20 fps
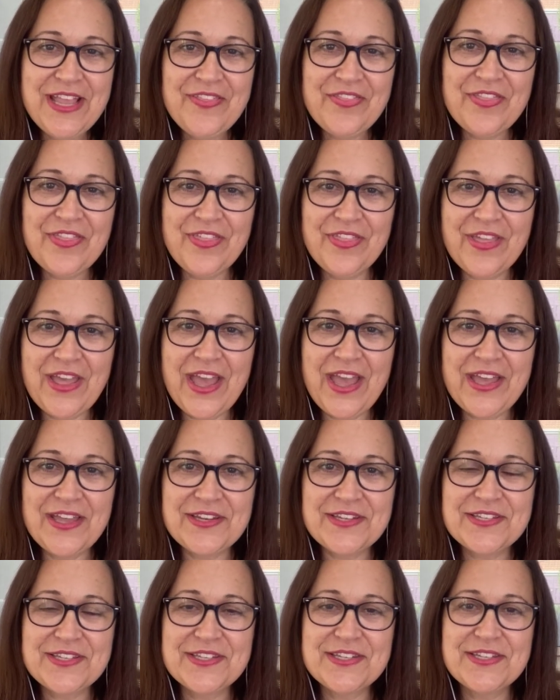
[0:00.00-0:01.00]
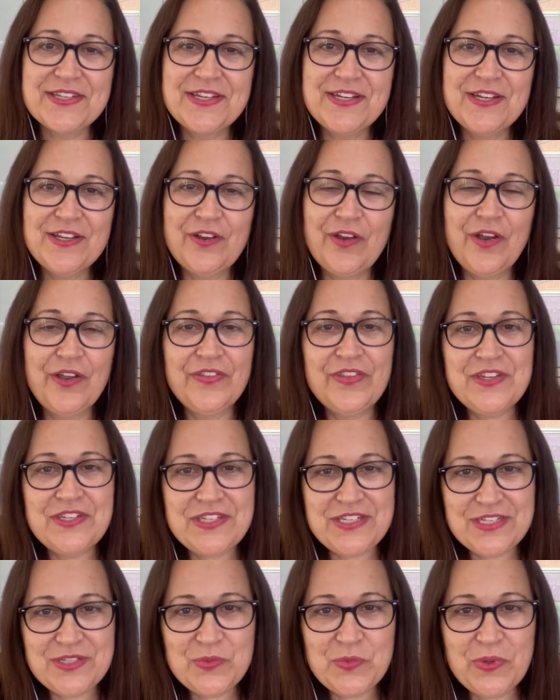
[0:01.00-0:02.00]
that either
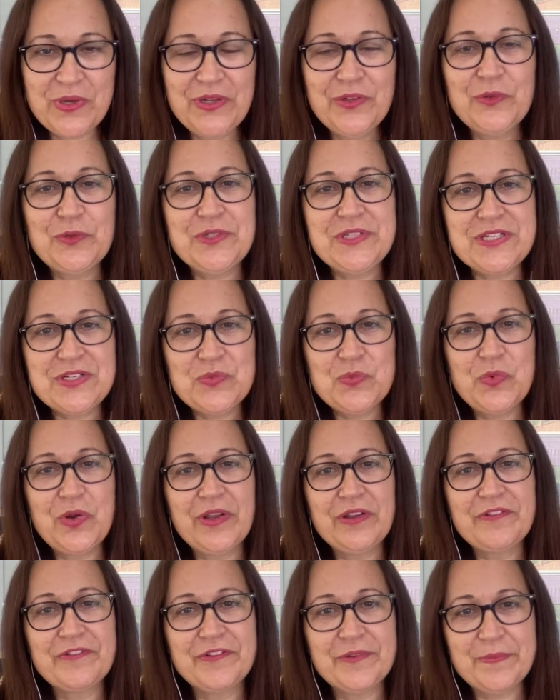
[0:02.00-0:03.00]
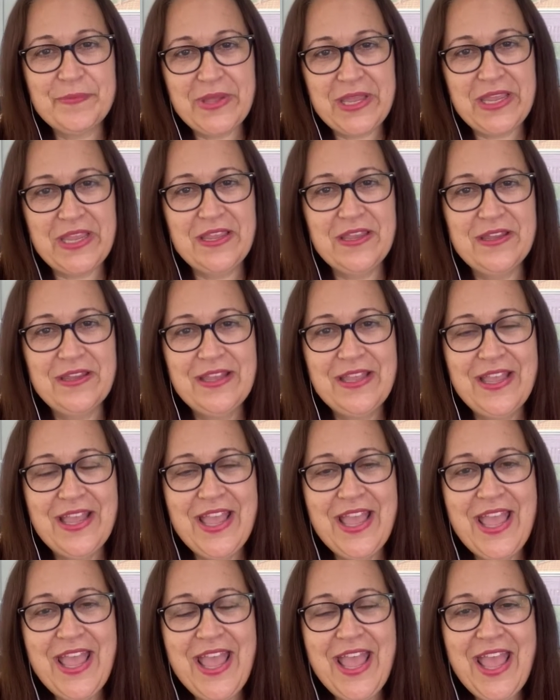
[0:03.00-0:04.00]
did work or didn't work for me.
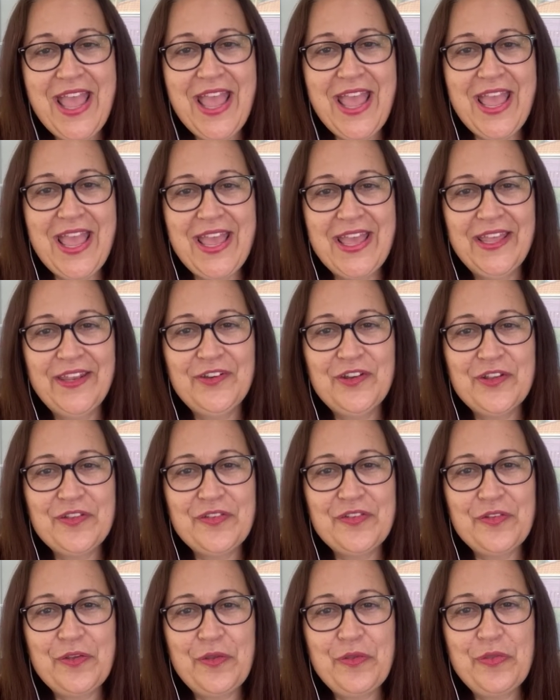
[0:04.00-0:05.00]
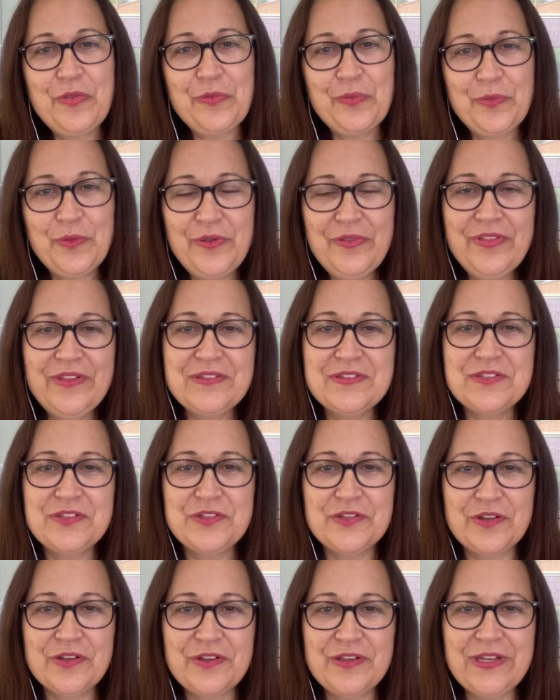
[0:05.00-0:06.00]
And so through this
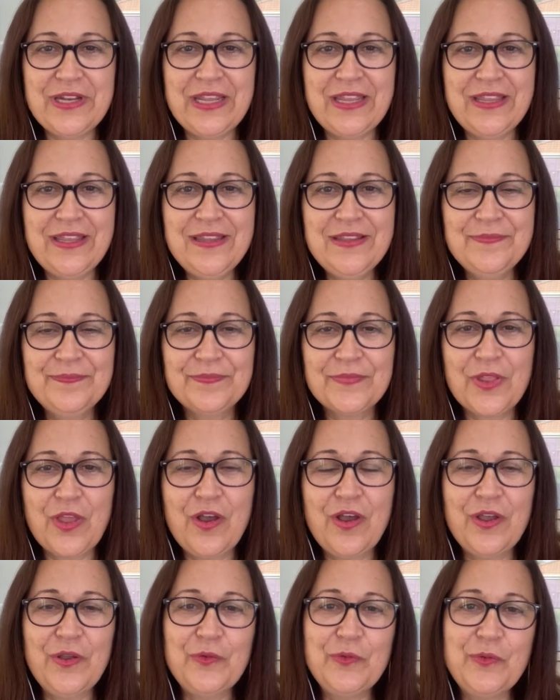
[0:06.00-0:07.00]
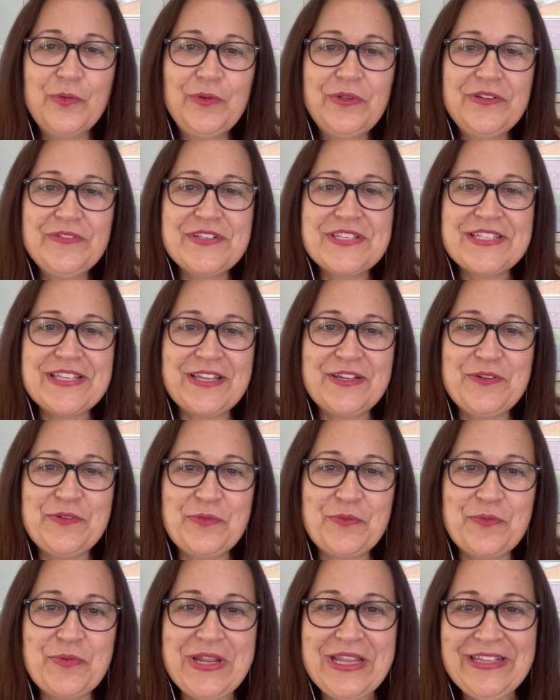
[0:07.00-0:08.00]
journey, I all of a
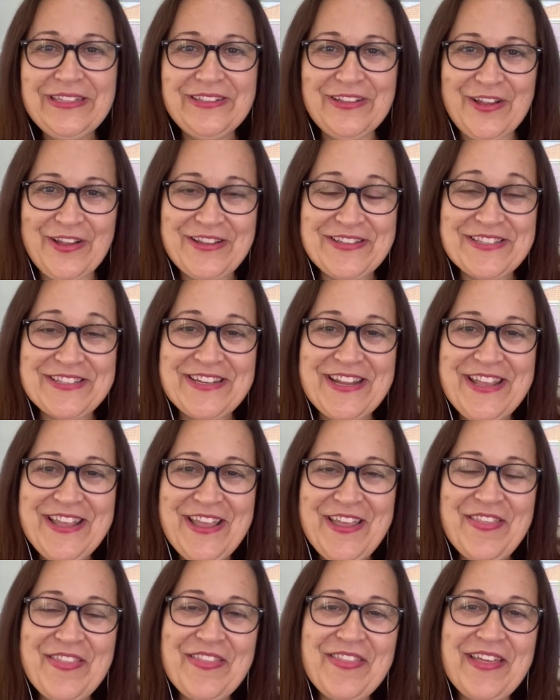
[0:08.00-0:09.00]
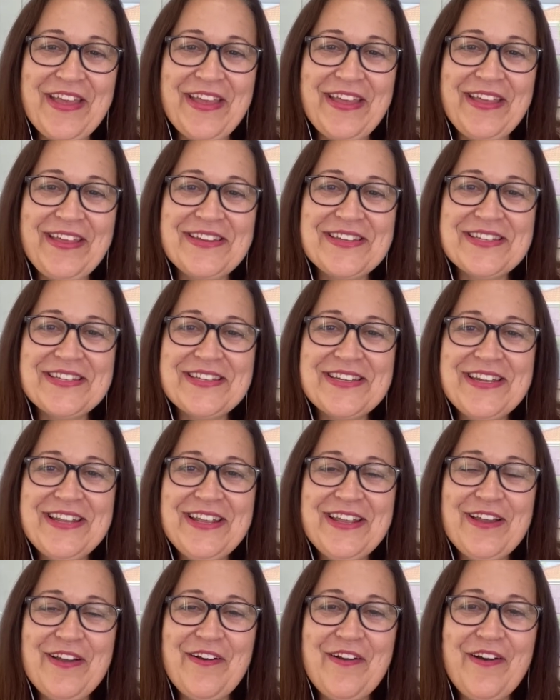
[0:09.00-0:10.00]
sudden realized that
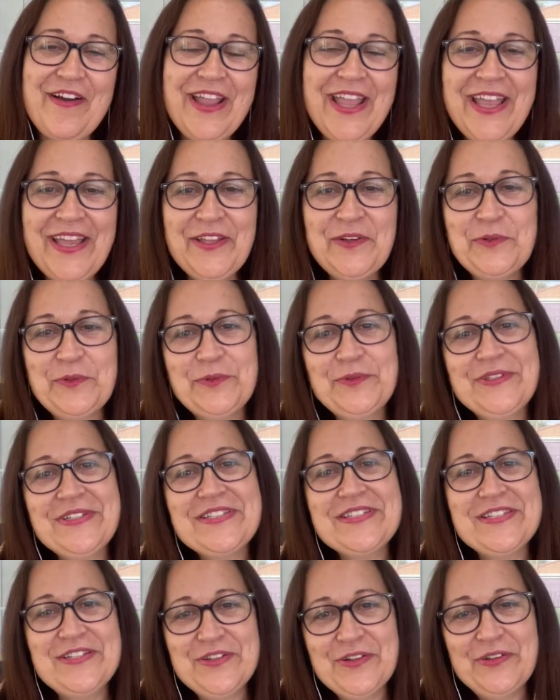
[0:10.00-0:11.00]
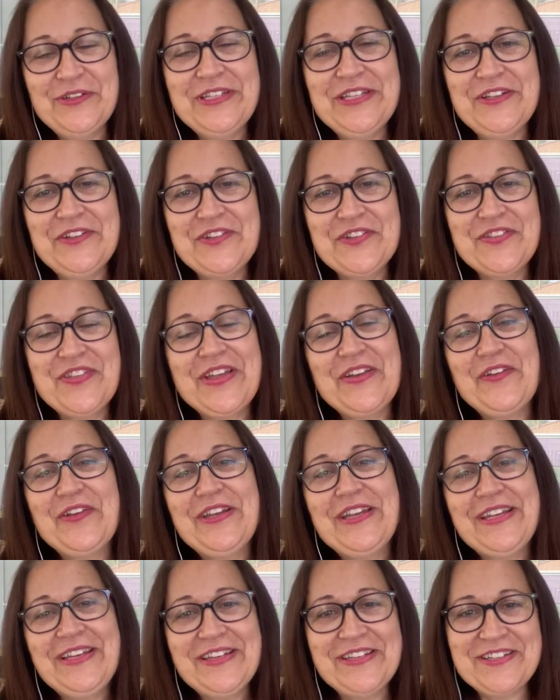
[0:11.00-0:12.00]
I had all this knowledge that I
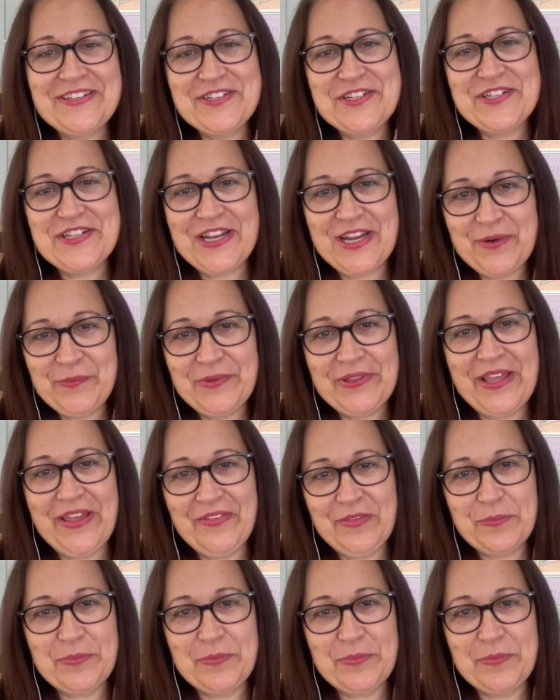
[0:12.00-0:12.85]
needed to share with other